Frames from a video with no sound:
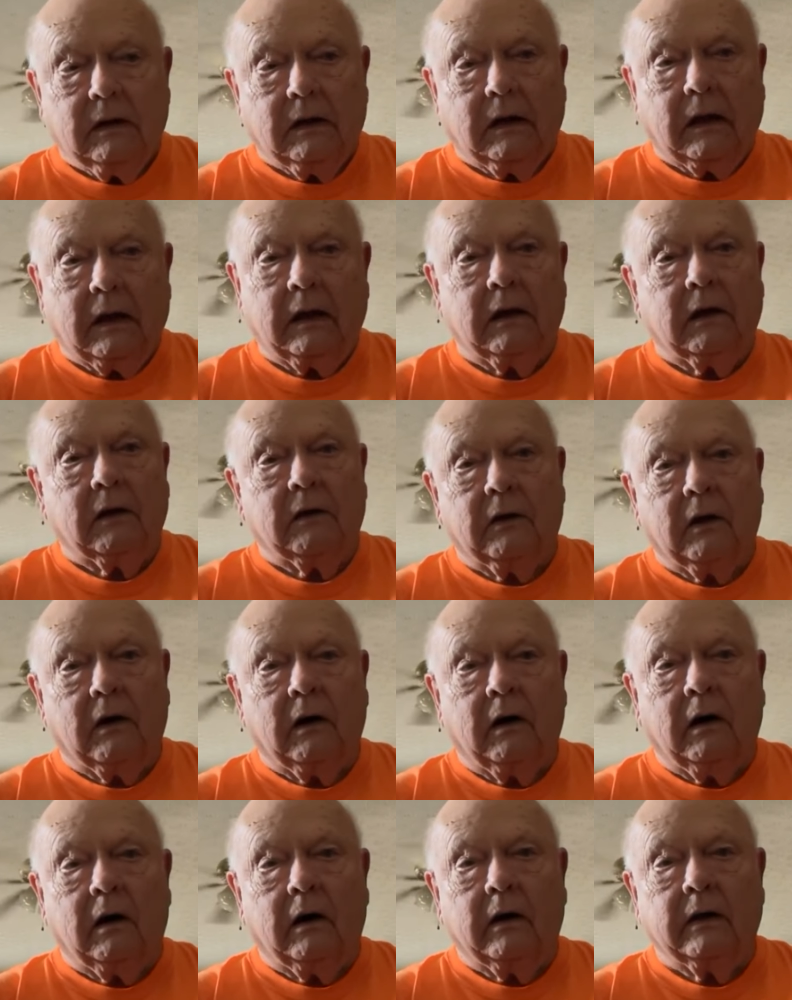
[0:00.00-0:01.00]
and
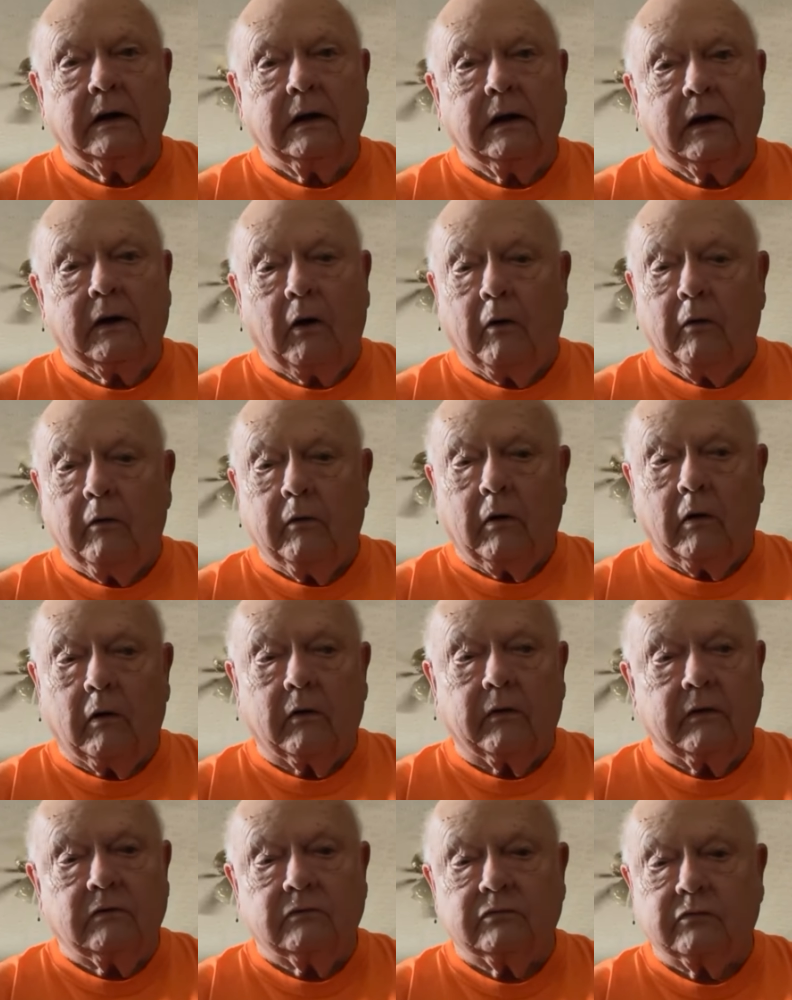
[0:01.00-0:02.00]
he had heard all
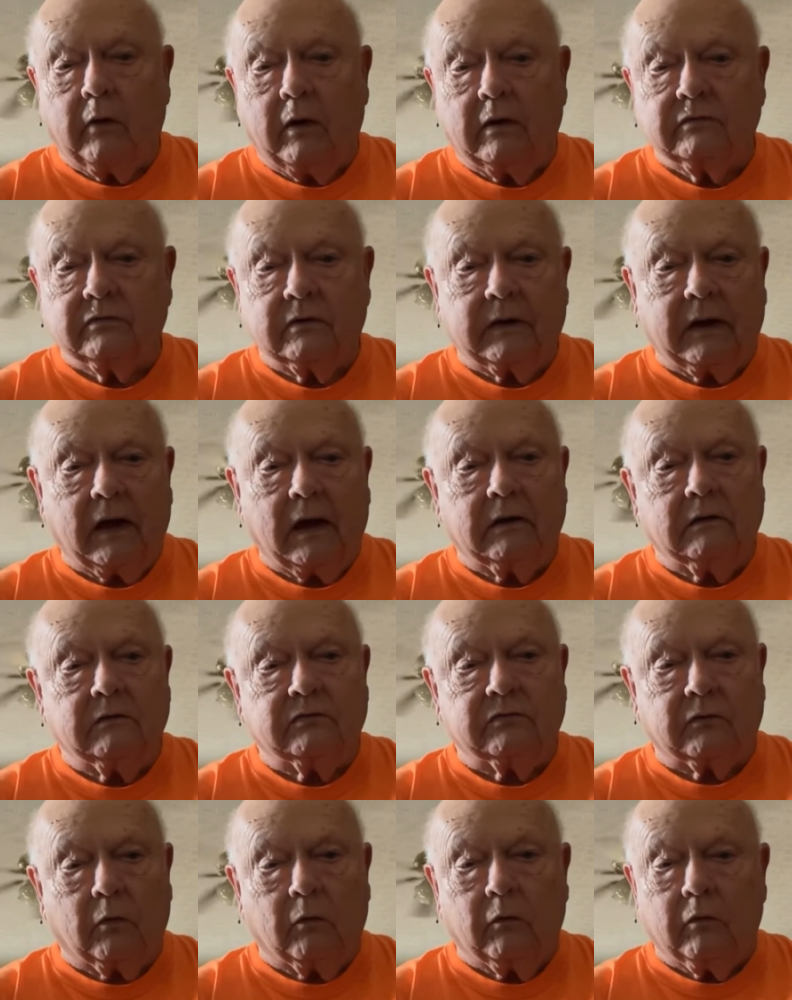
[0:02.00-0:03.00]
these Grayson County
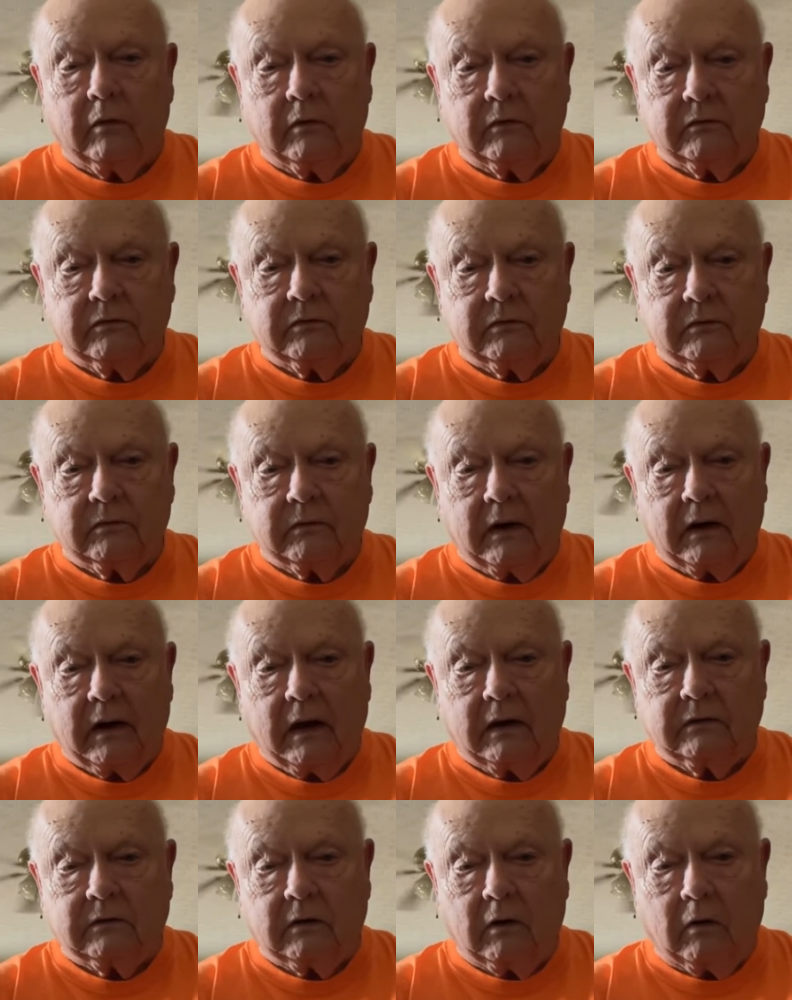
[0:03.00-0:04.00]
stories that I
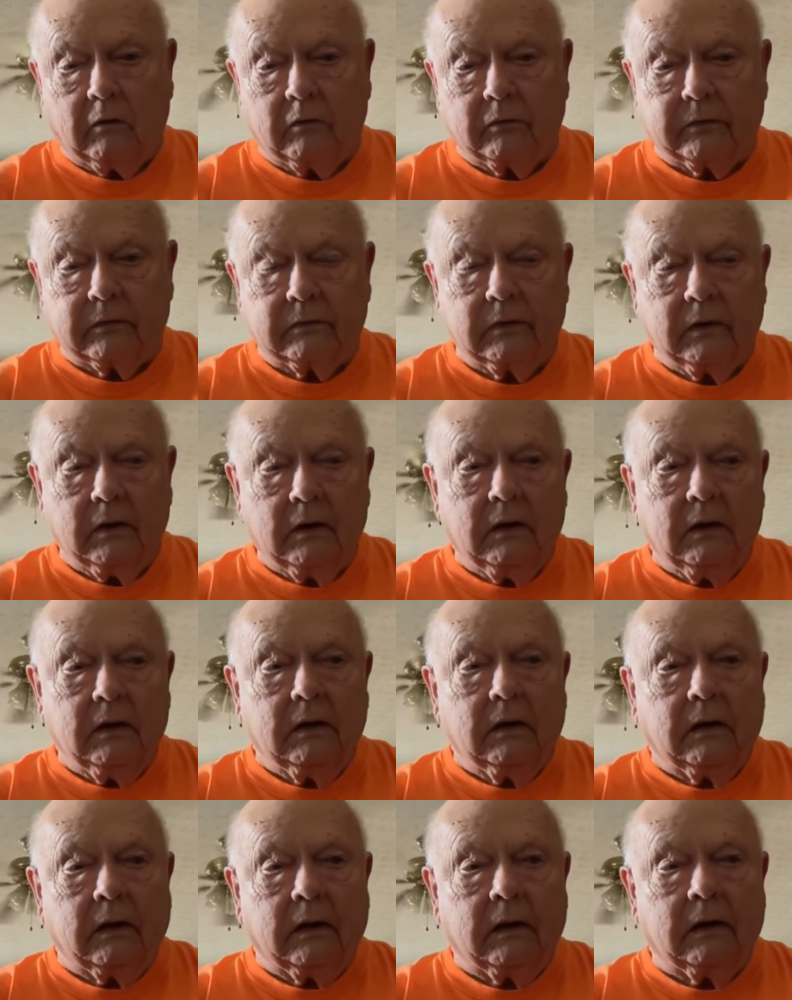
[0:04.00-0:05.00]
told,
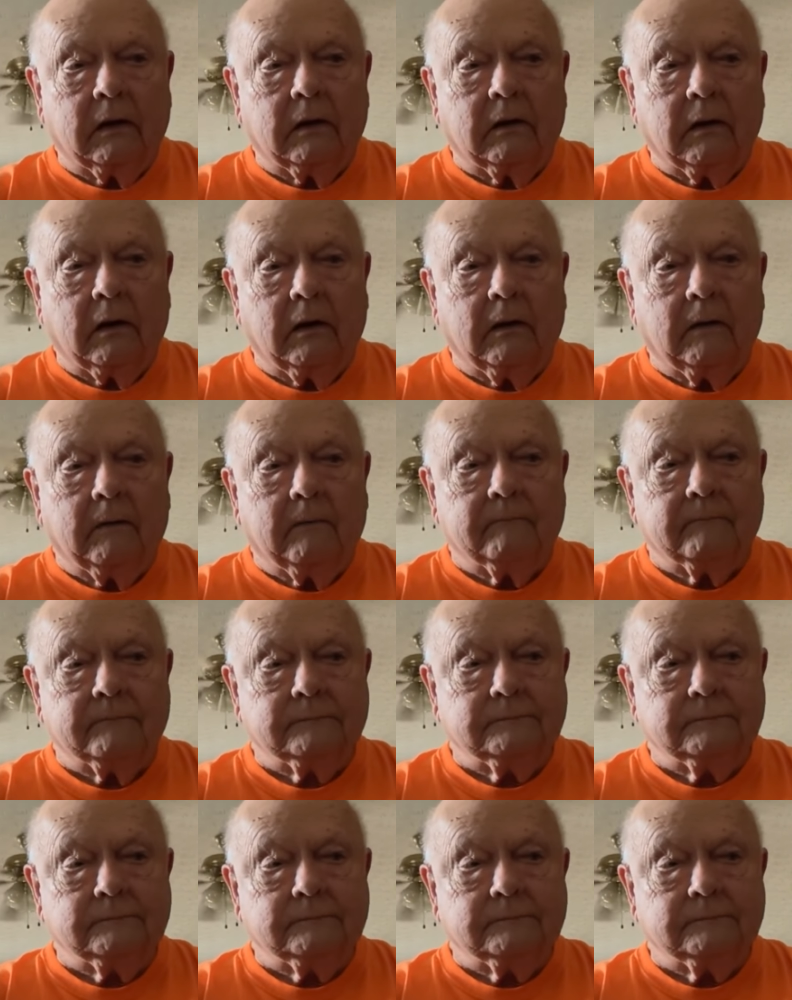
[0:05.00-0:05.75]
and